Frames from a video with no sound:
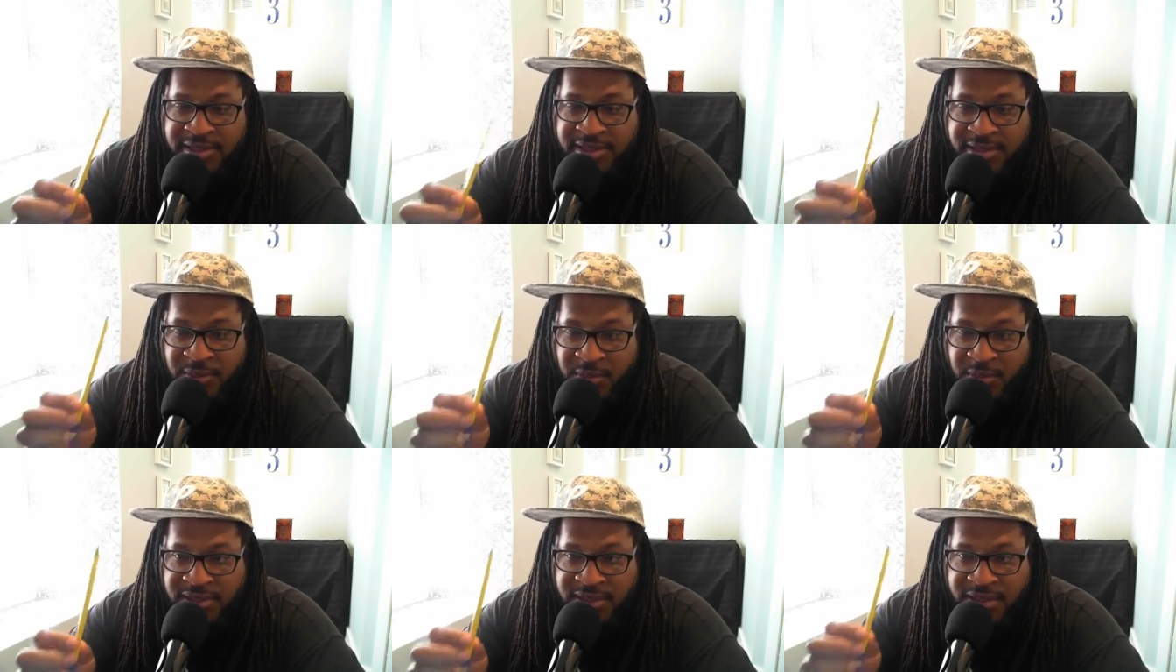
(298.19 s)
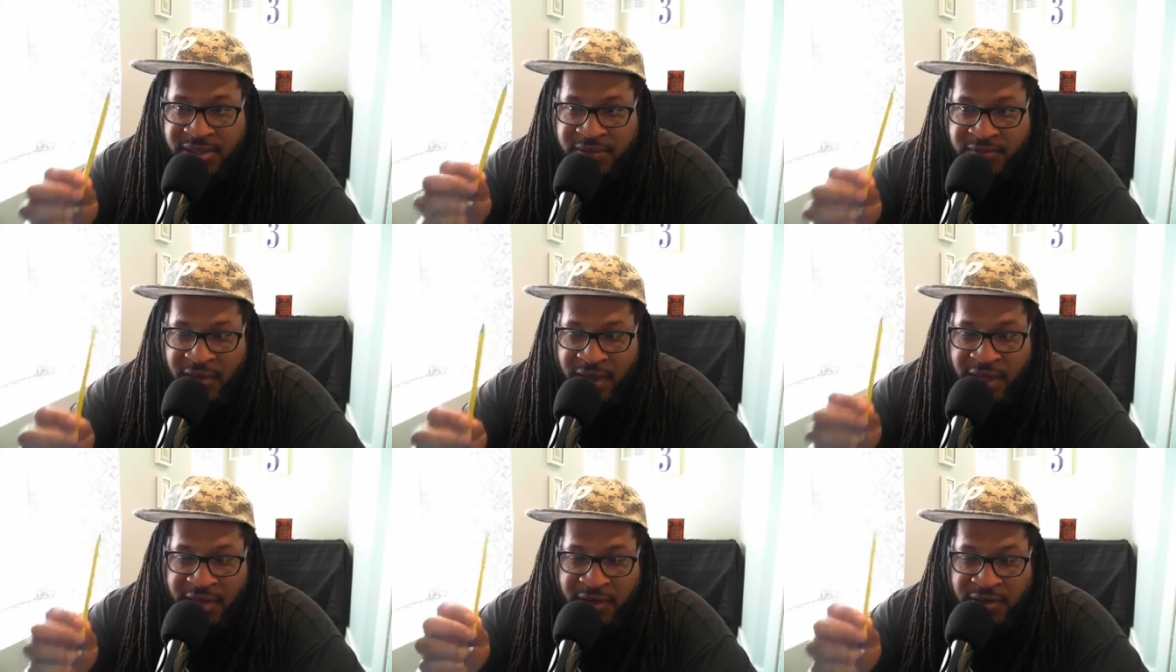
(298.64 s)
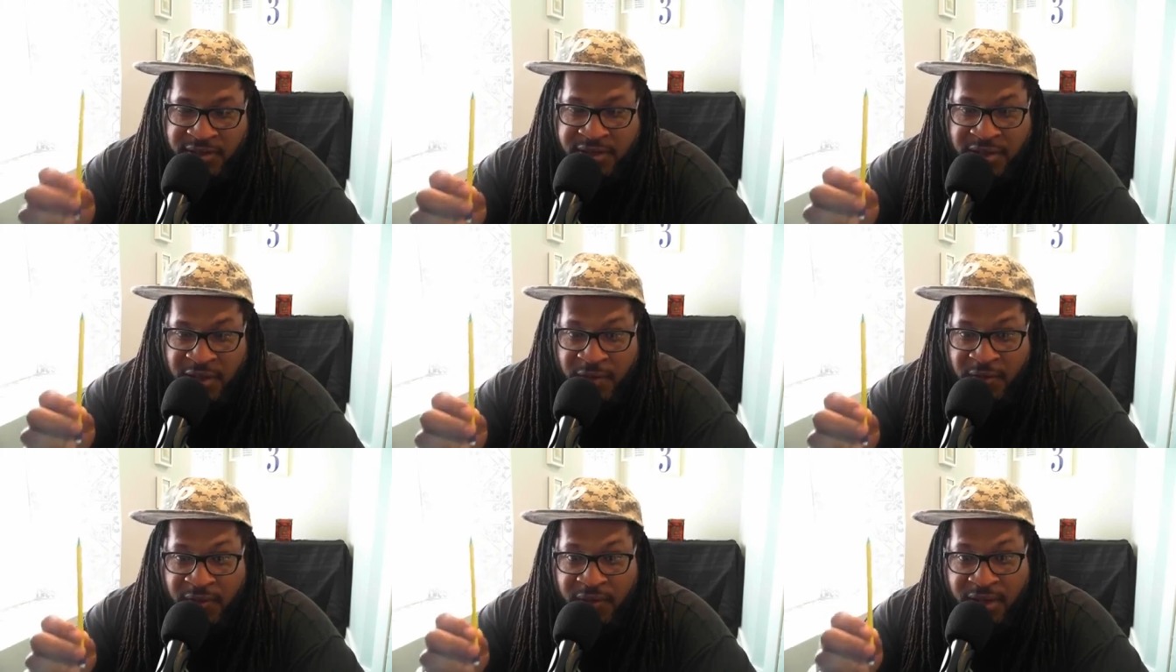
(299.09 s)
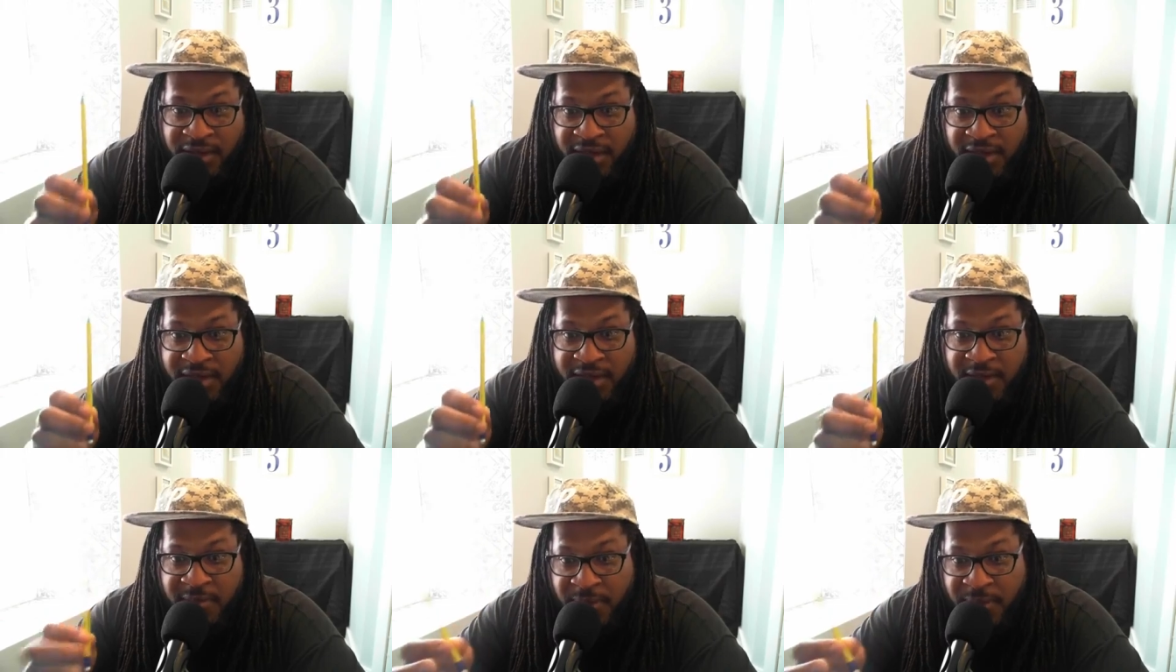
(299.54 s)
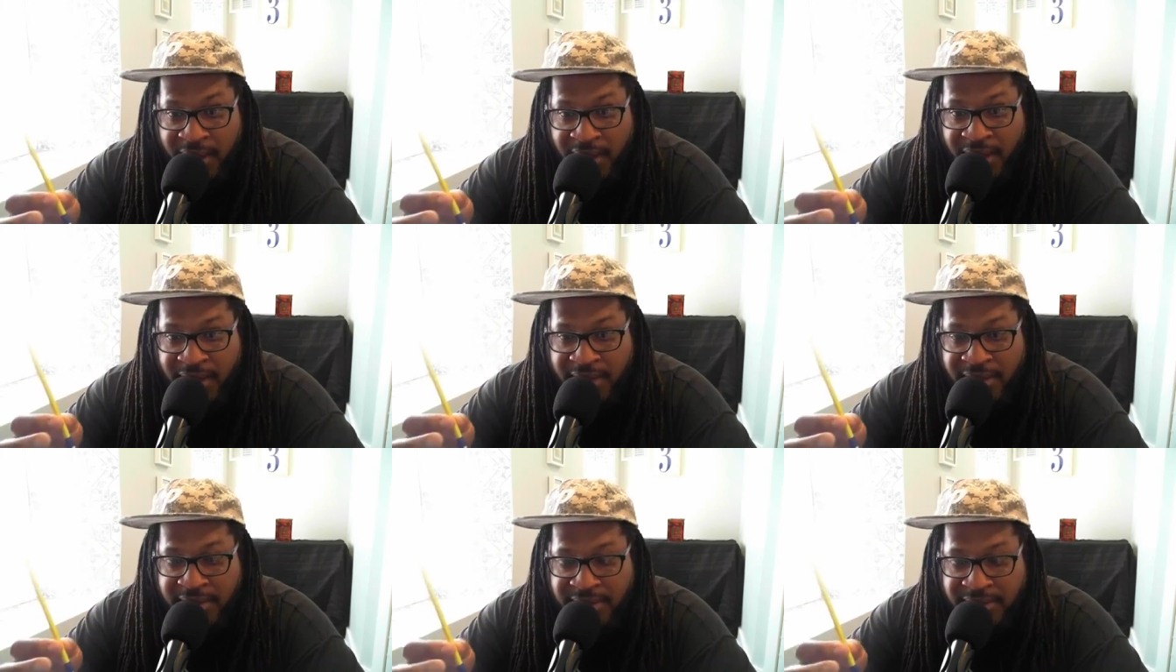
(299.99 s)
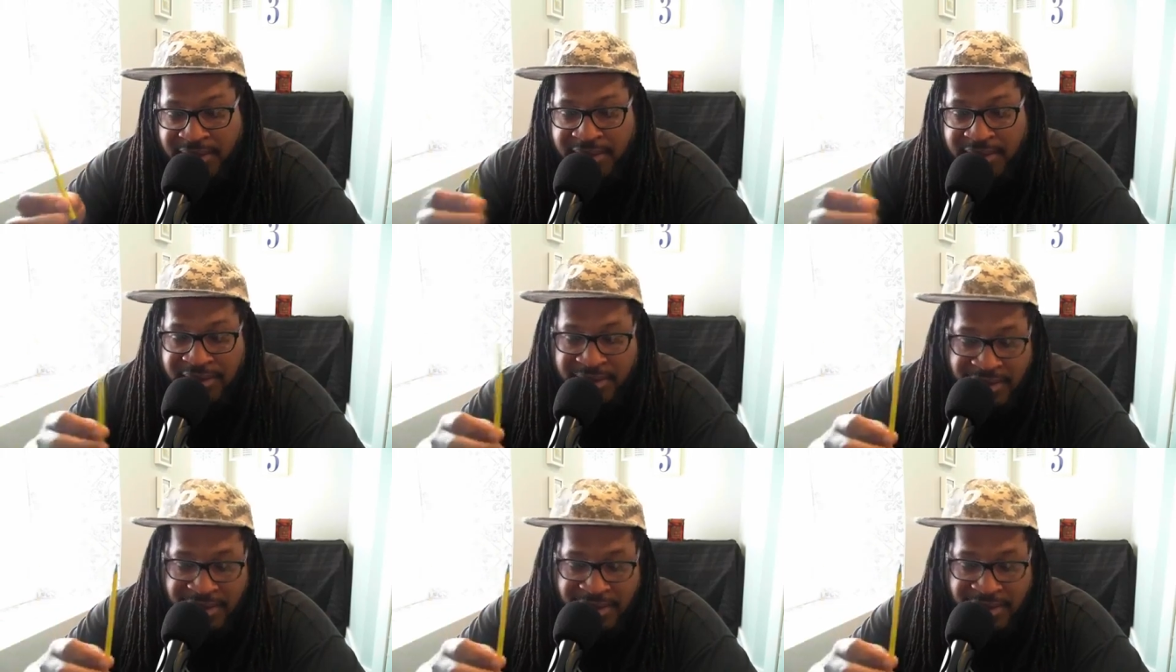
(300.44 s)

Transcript: someone says, find yourself a lucky pen.